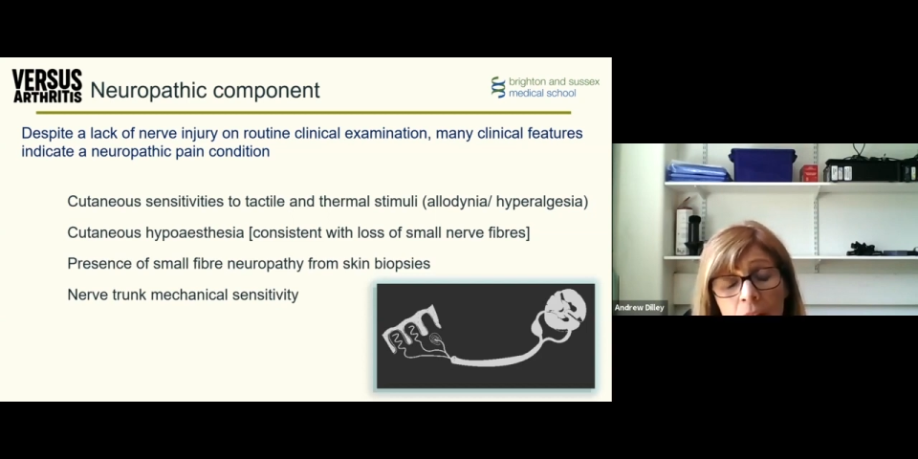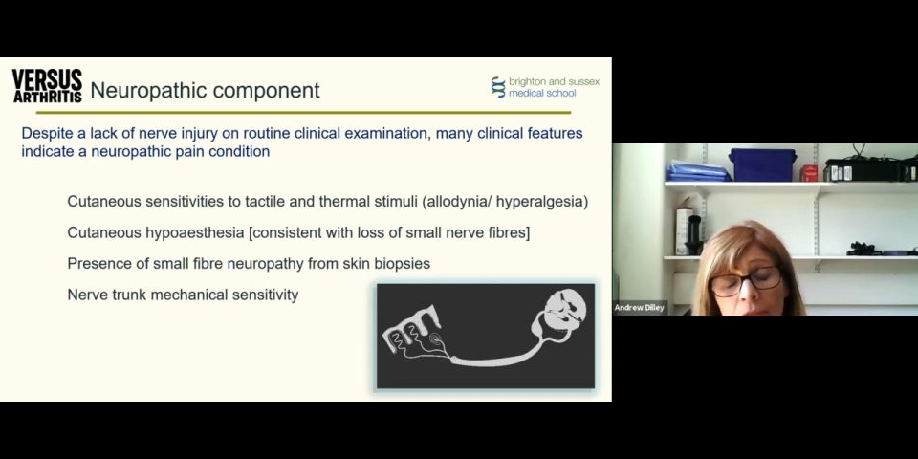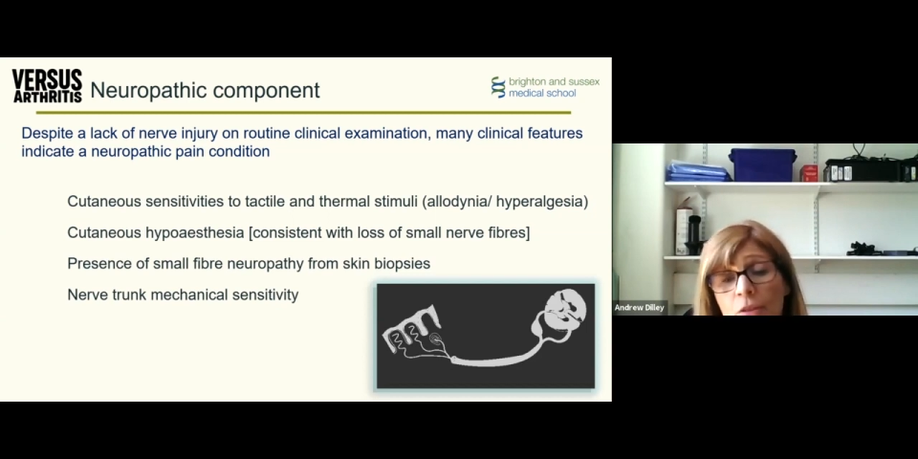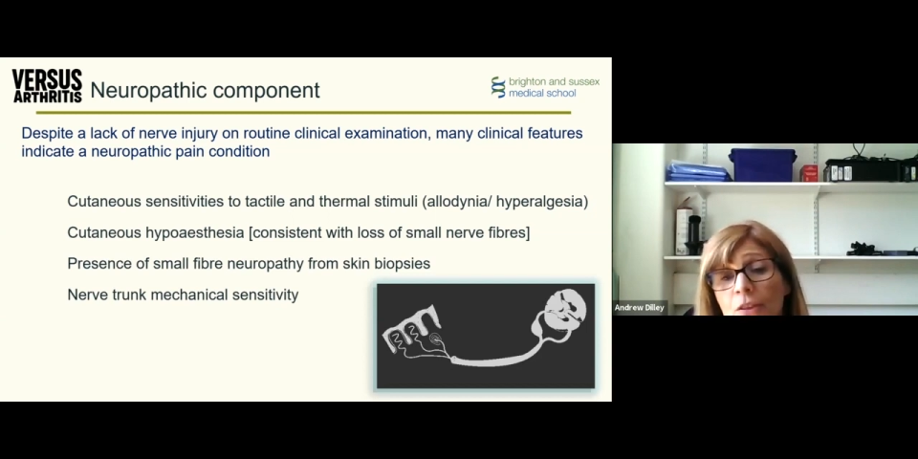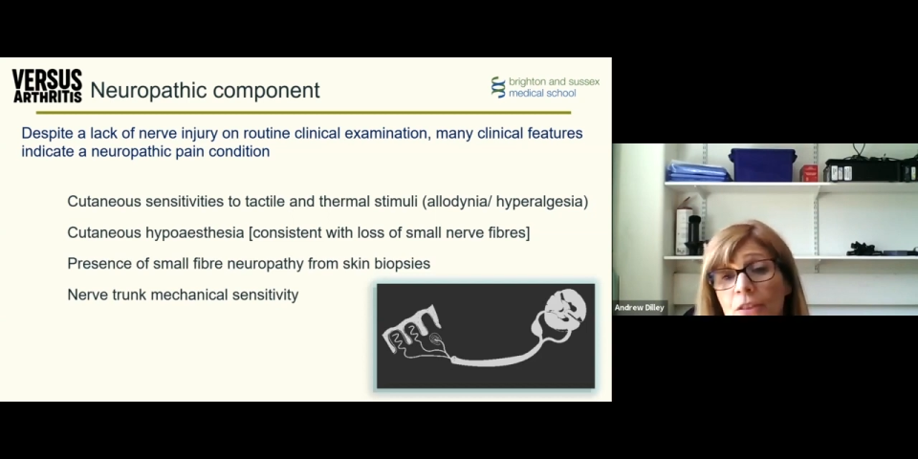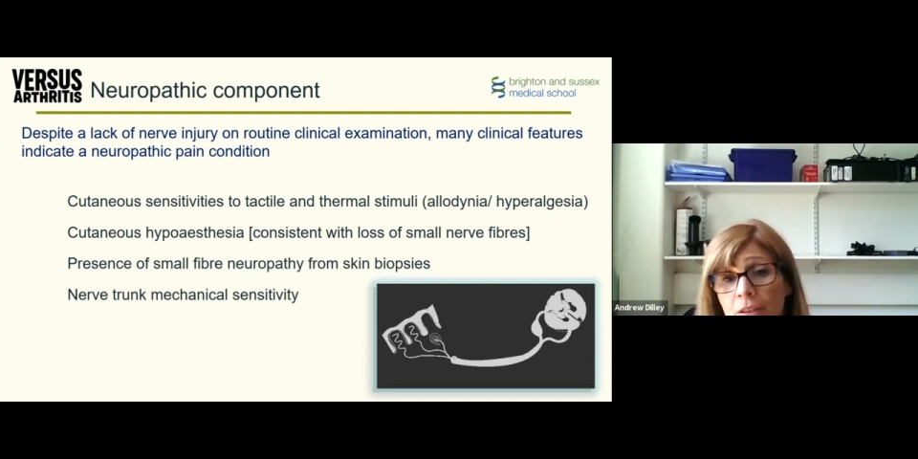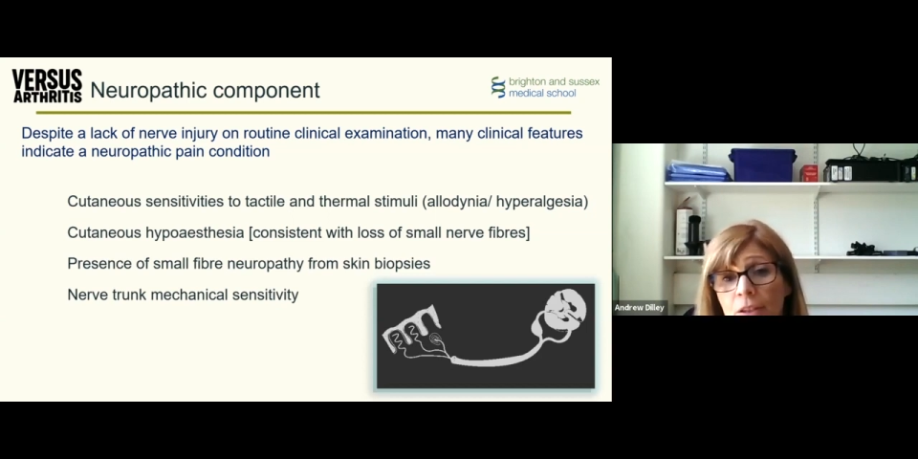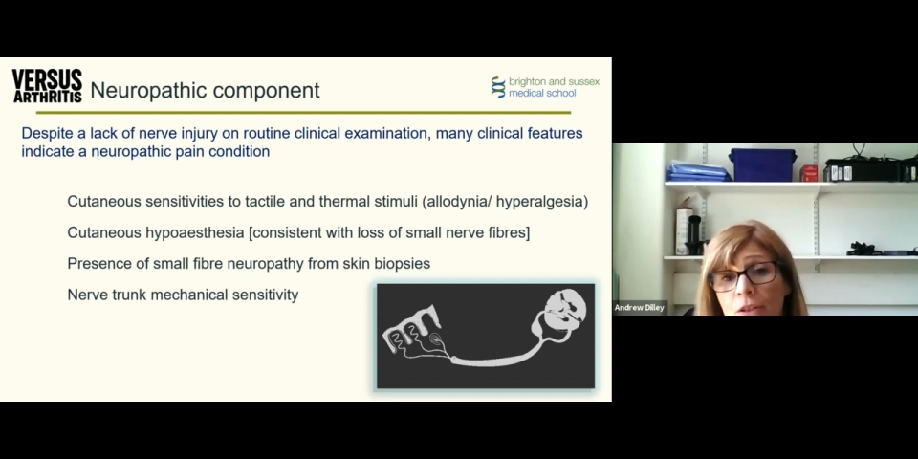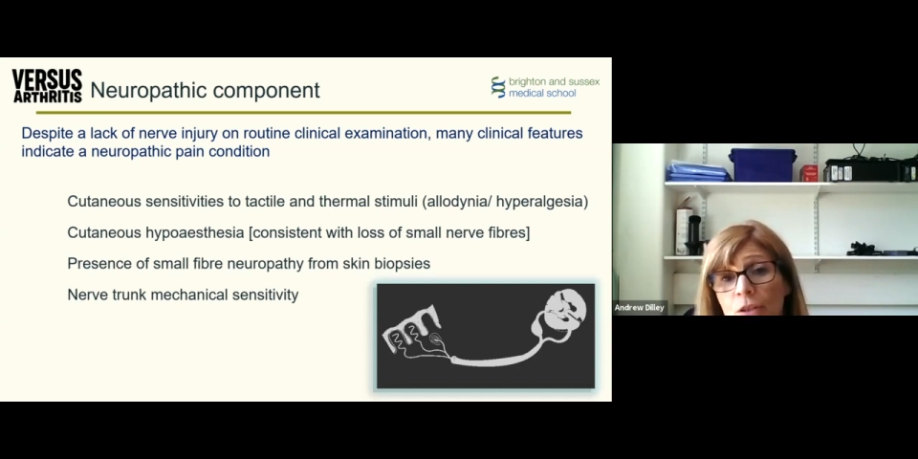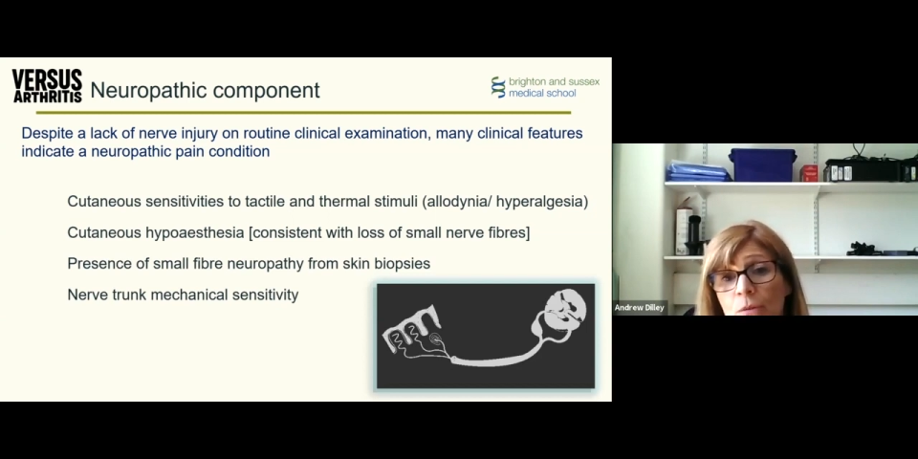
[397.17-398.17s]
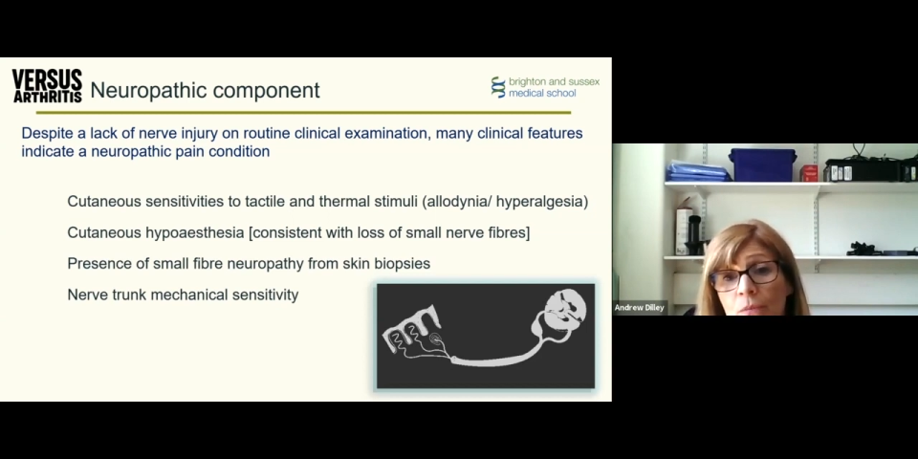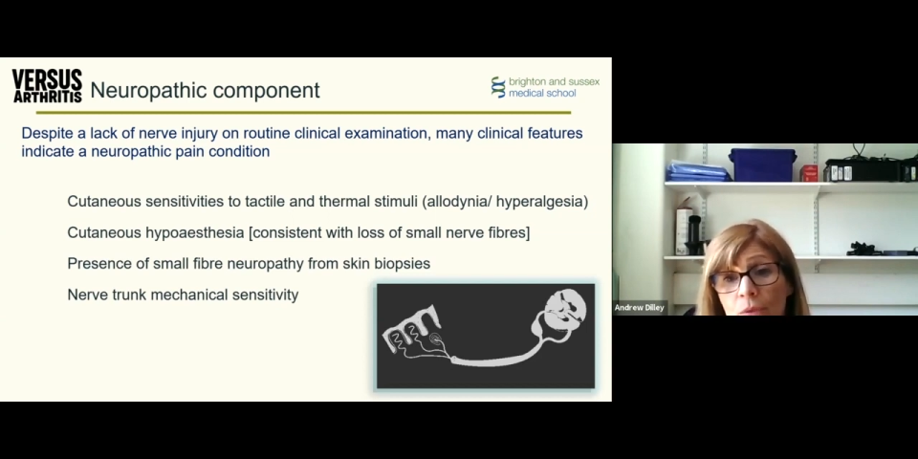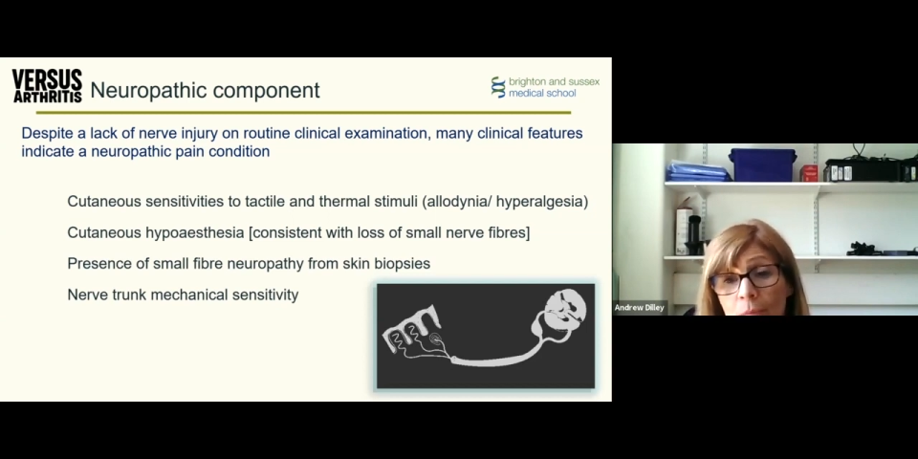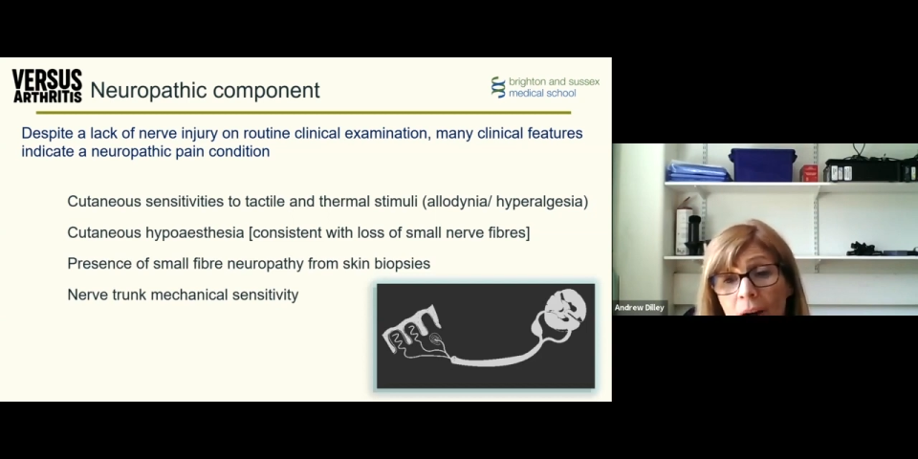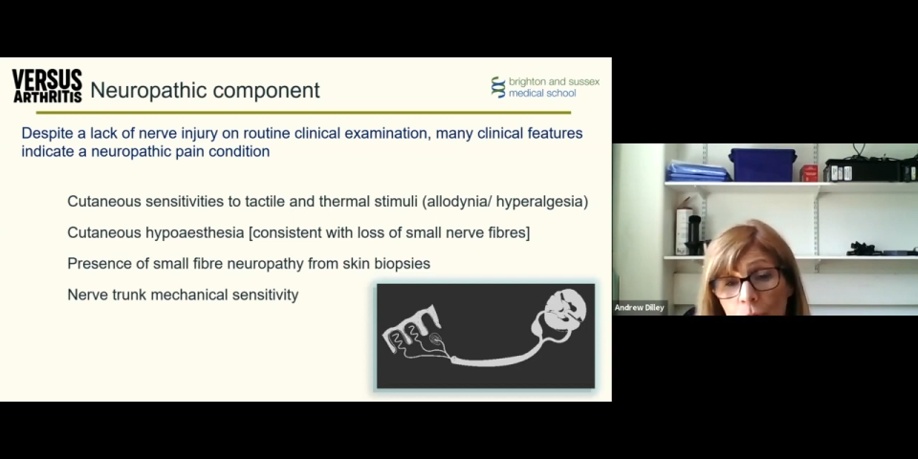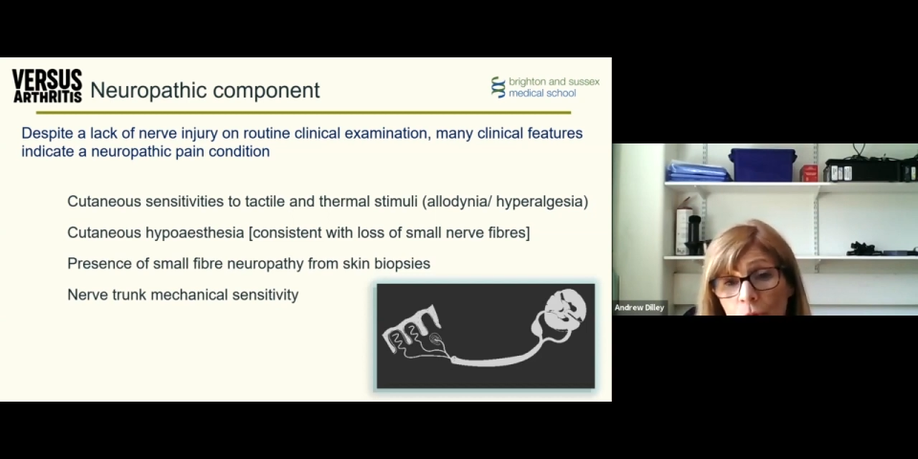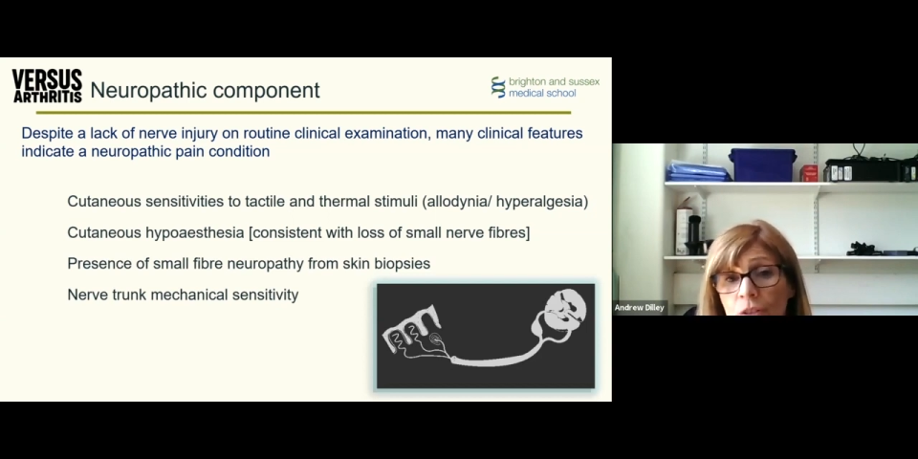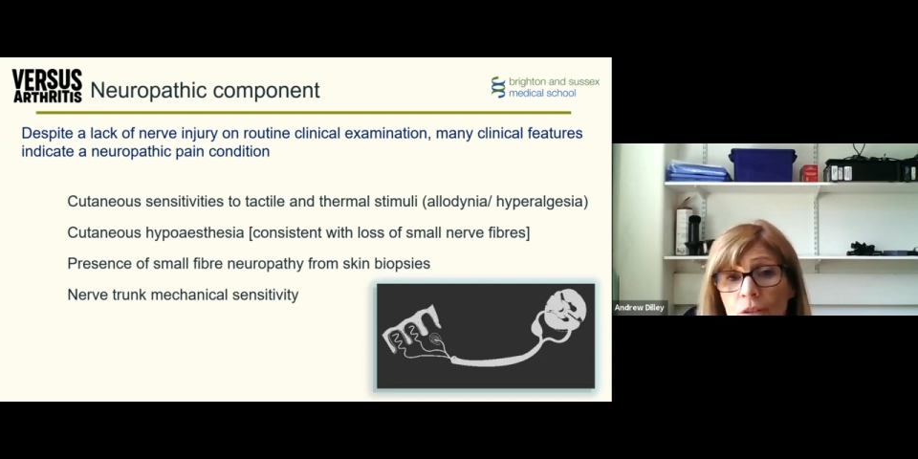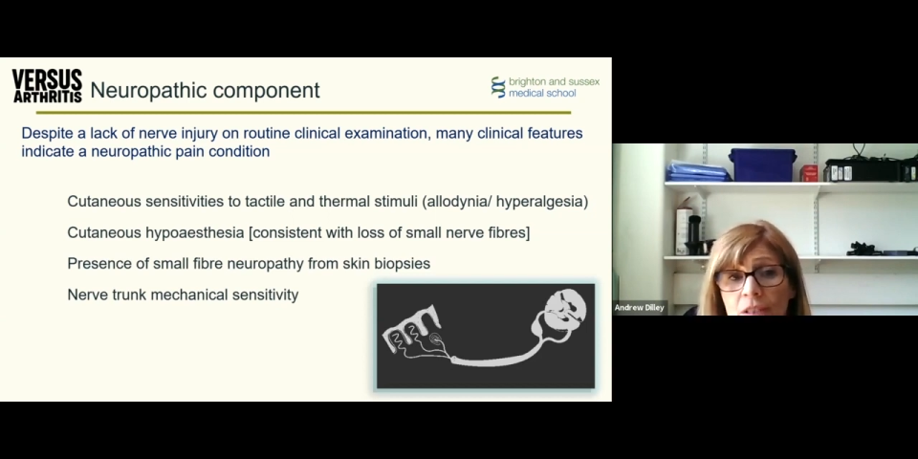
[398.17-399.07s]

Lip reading: The other thing that you might also